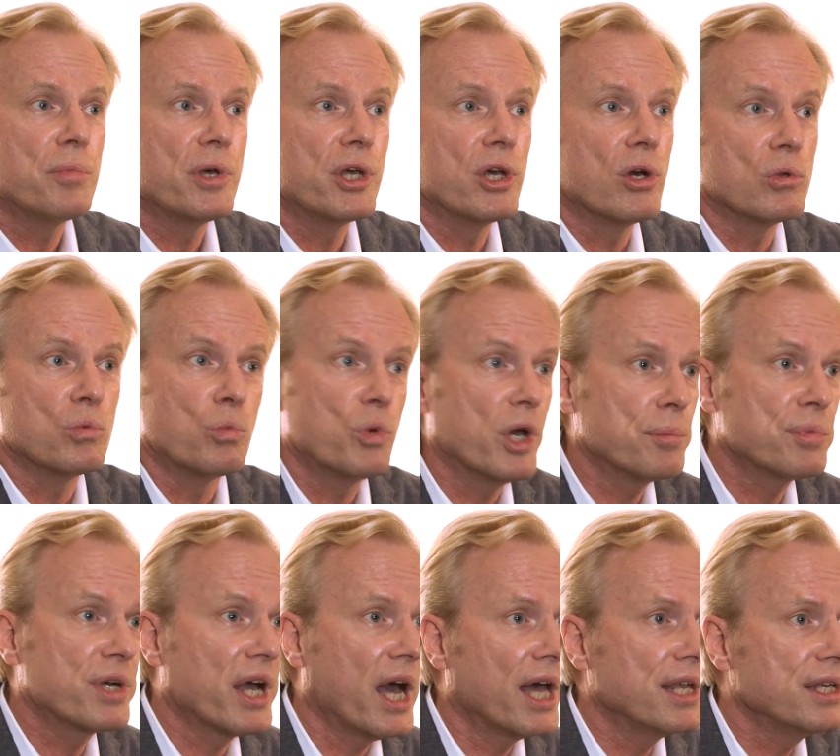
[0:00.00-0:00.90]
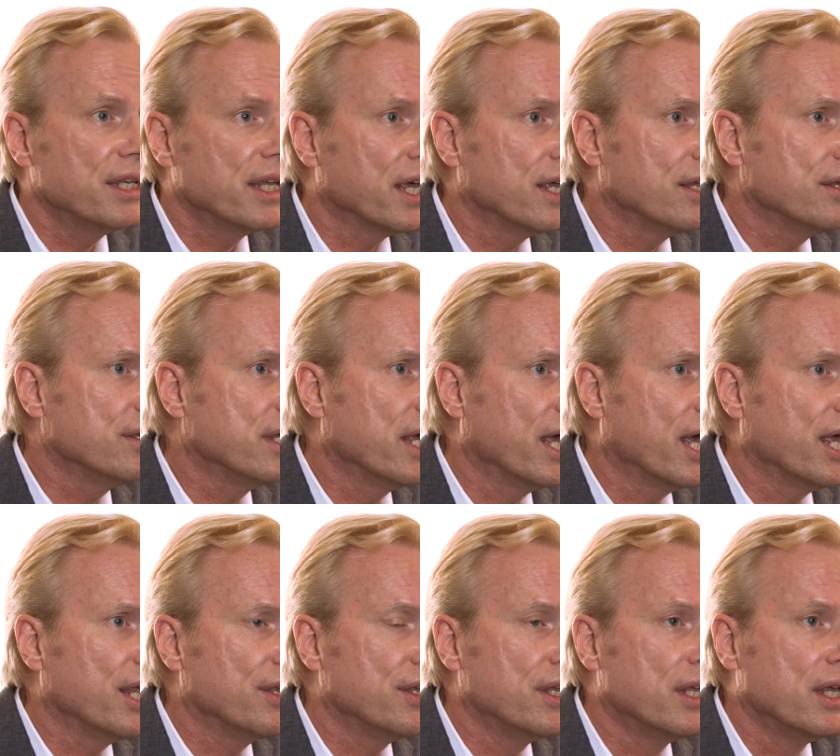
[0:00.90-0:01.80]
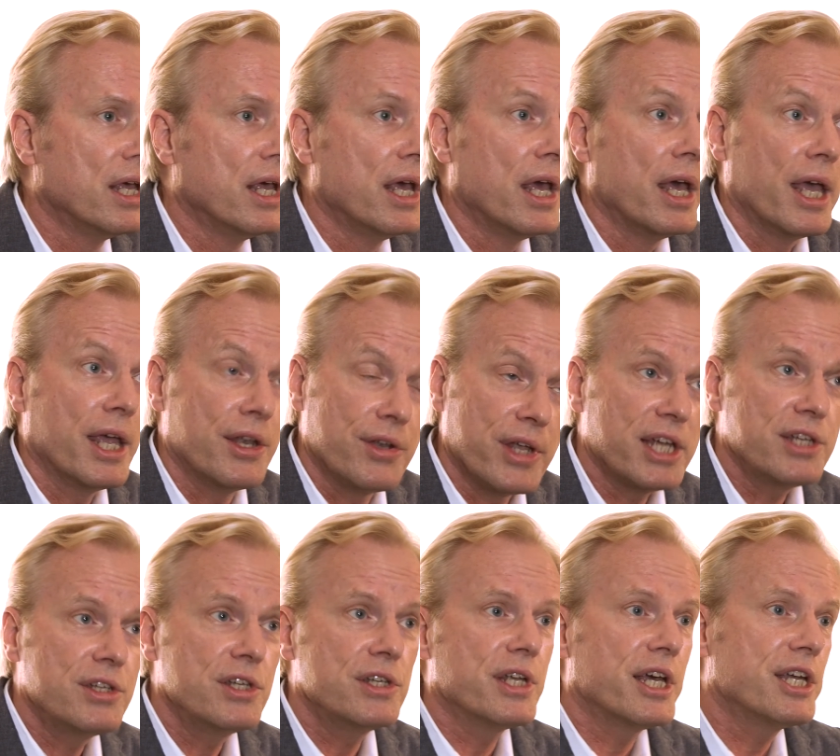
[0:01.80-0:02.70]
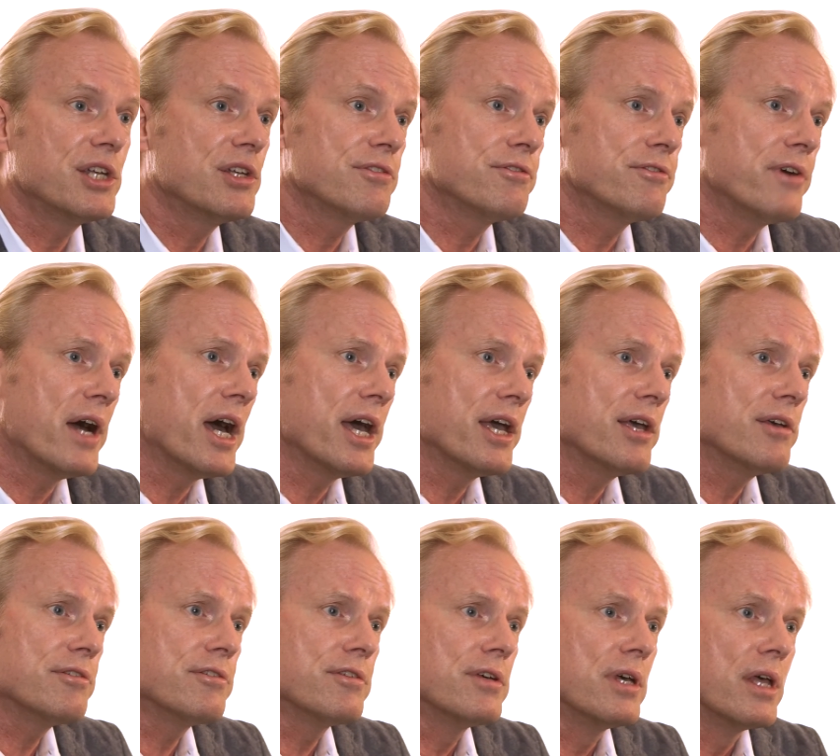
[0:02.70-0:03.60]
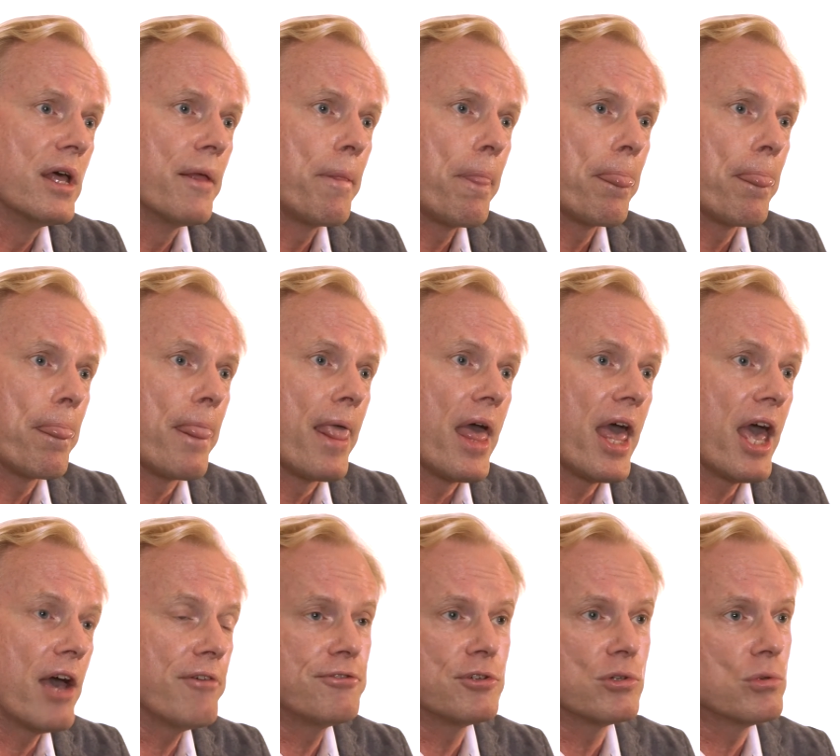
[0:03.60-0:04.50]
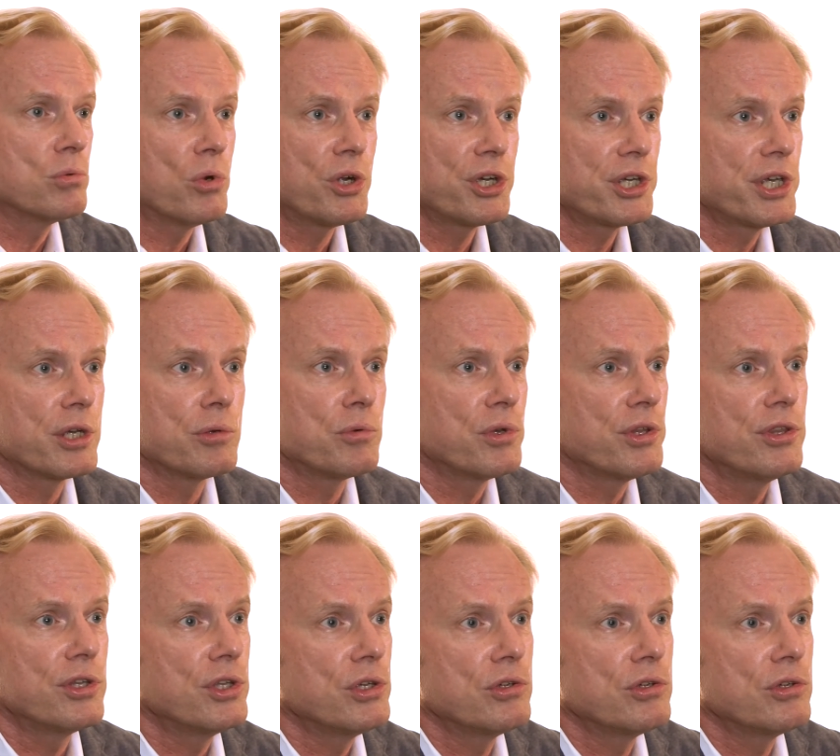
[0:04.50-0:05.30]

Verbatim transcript: my own web content, and in 1995, after working with the